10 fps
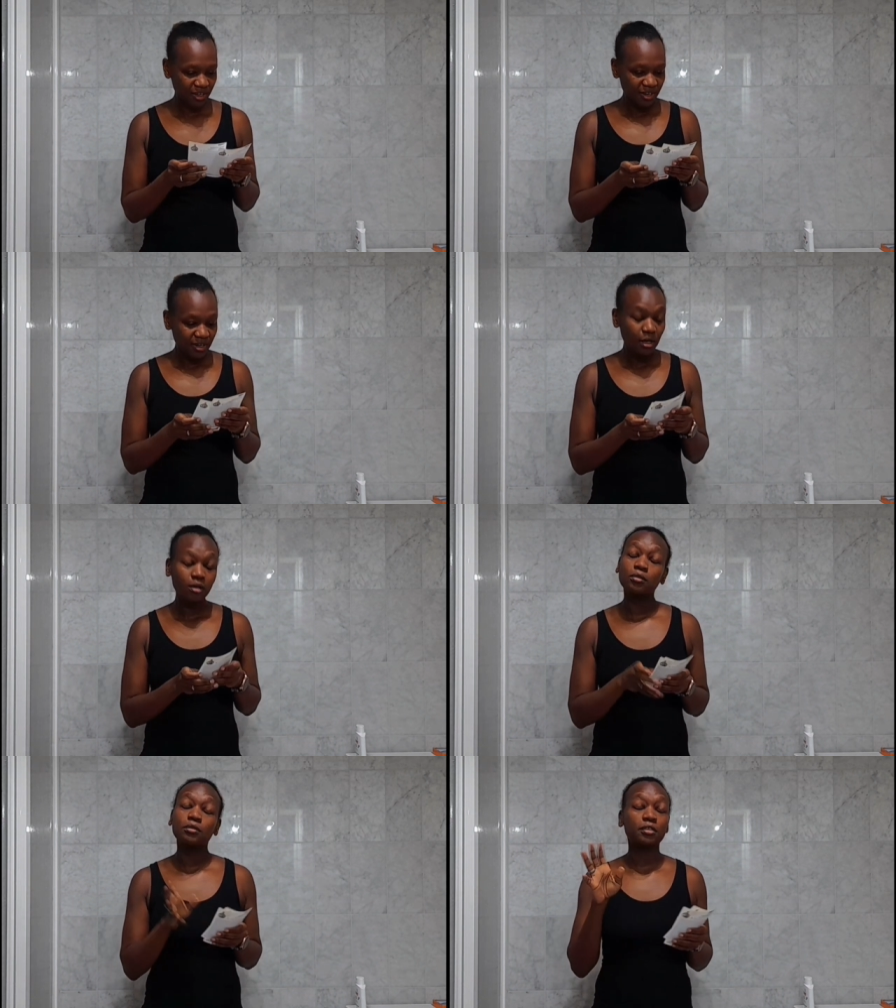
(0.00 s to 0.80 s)

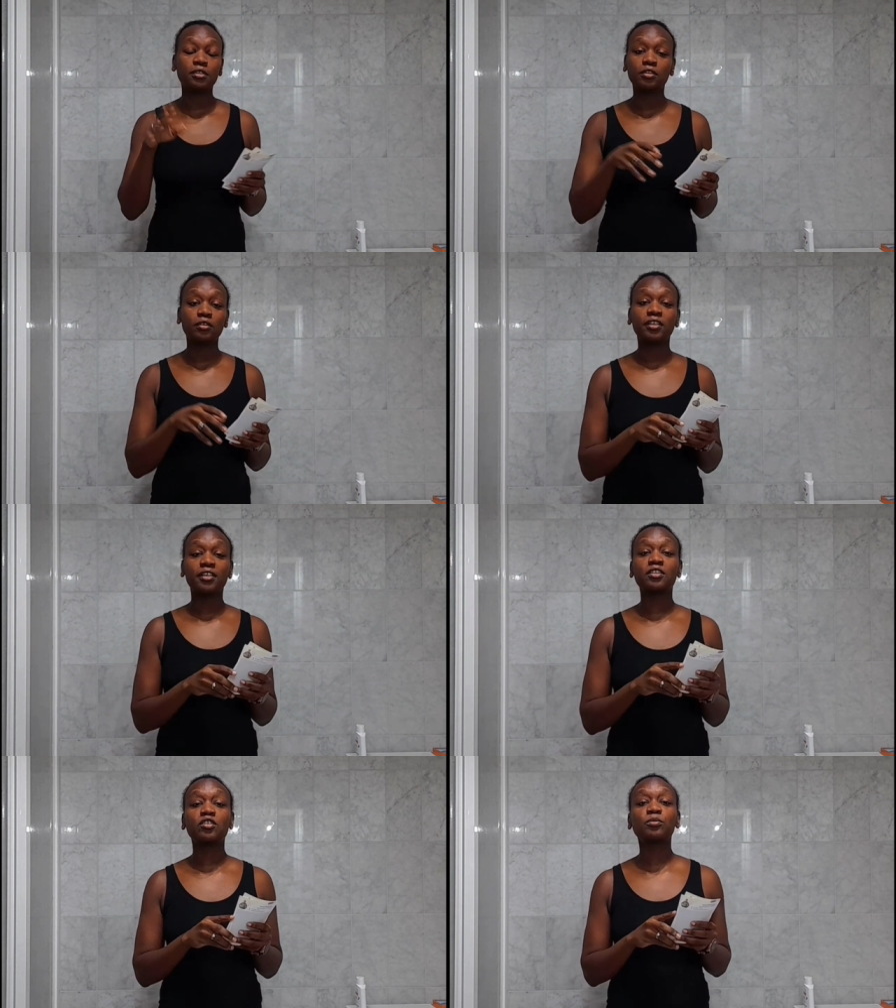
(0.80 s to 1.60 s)
Oh, sorry,
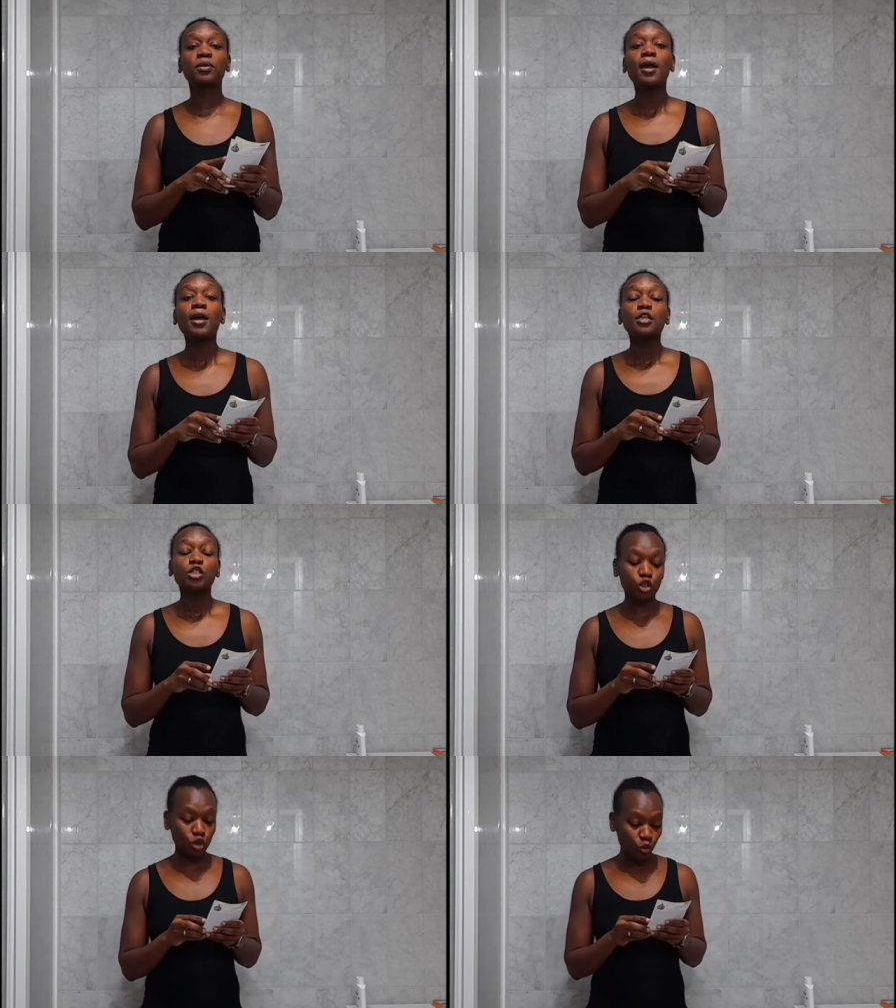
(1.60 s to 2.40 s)
excuse me.
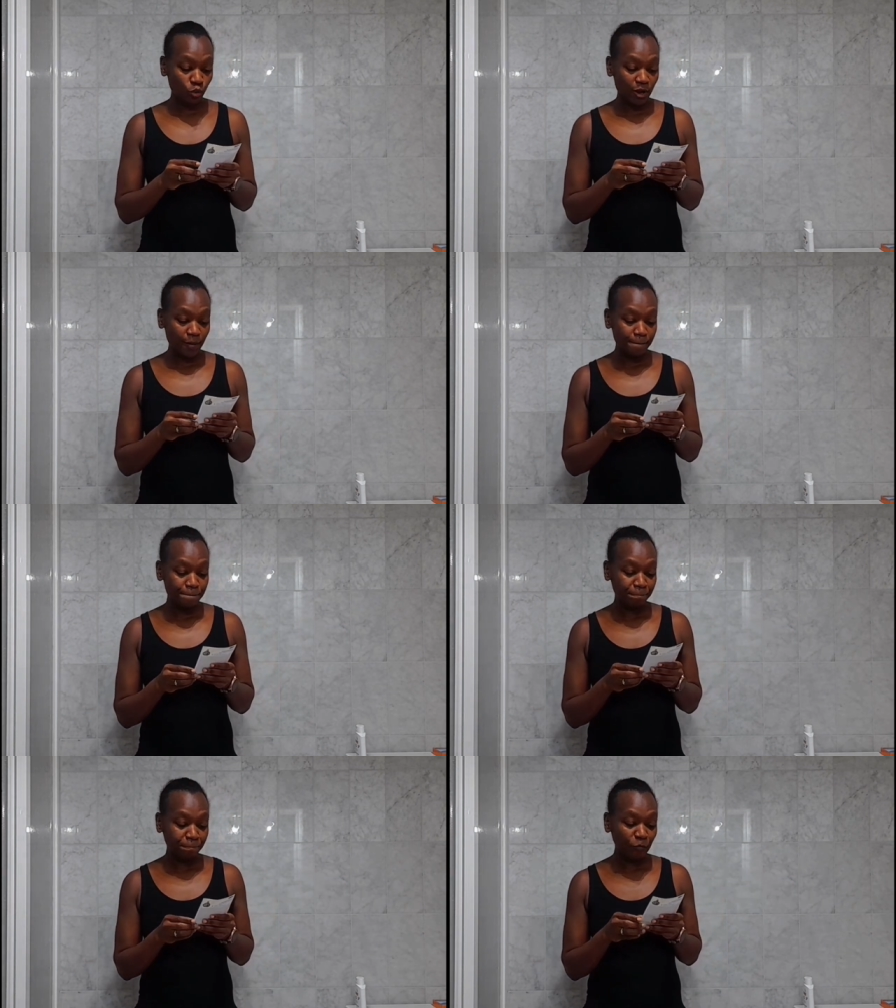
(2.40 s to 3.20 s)
So,
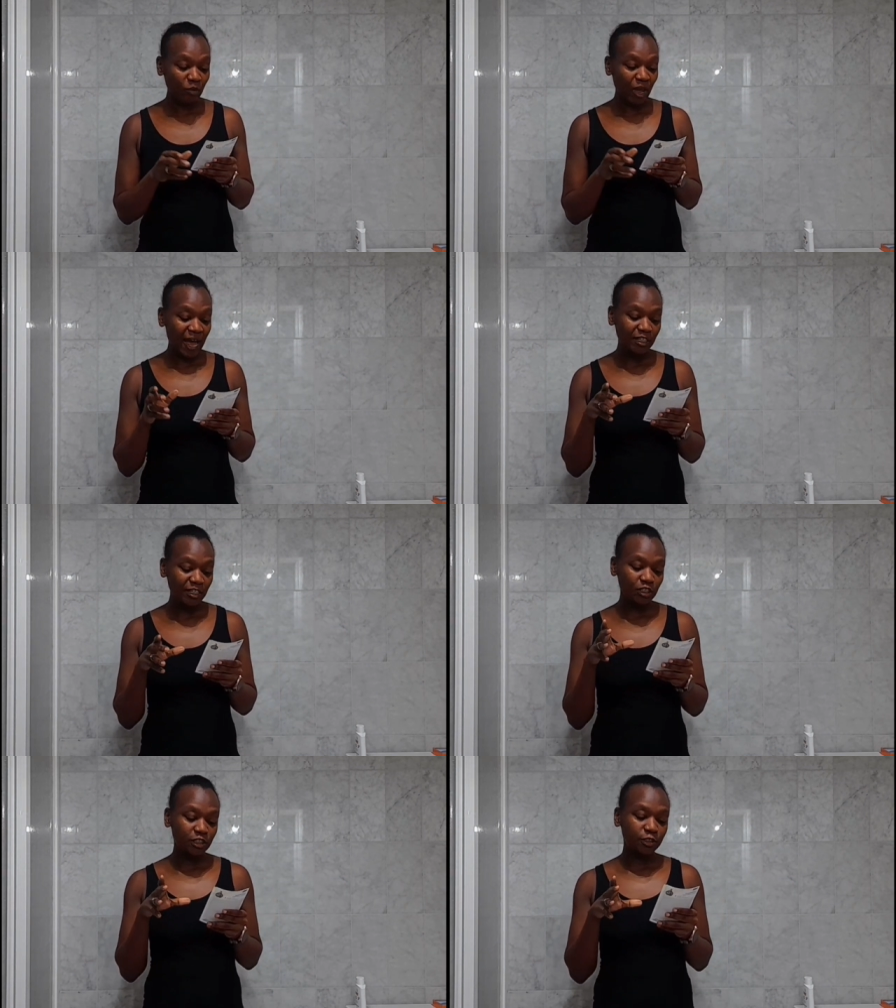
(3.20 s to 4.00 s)
um, I had
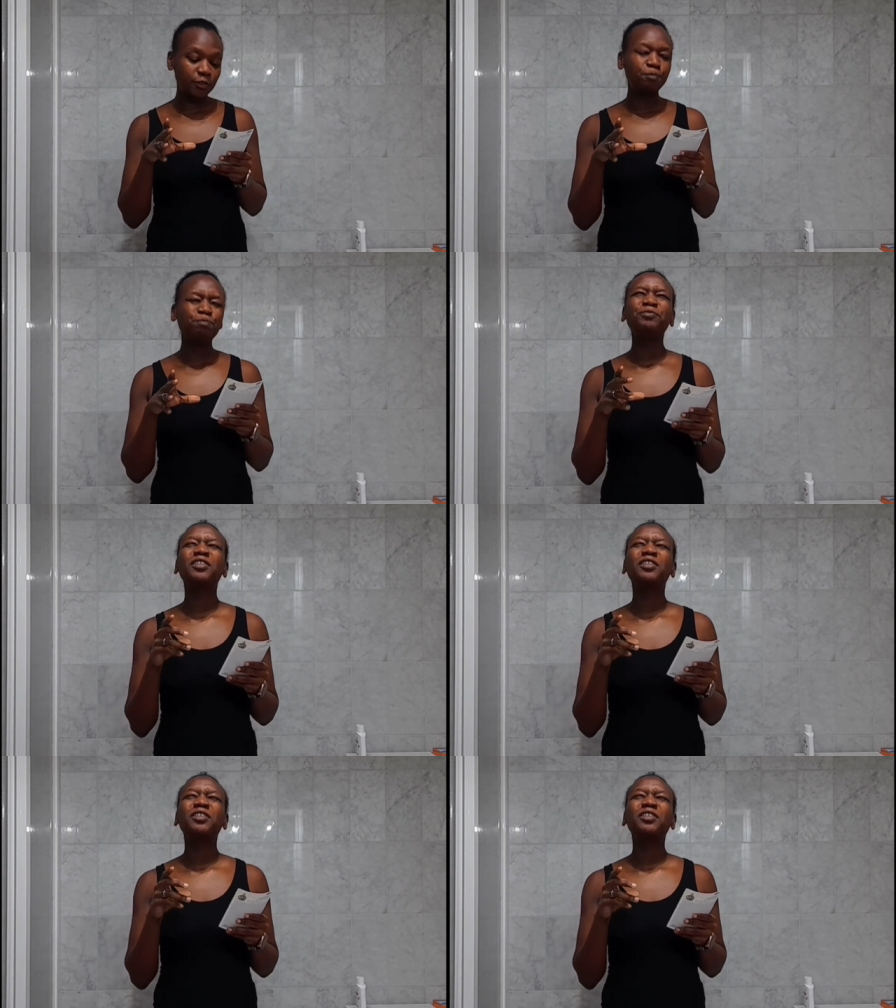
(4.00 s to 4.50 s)
um,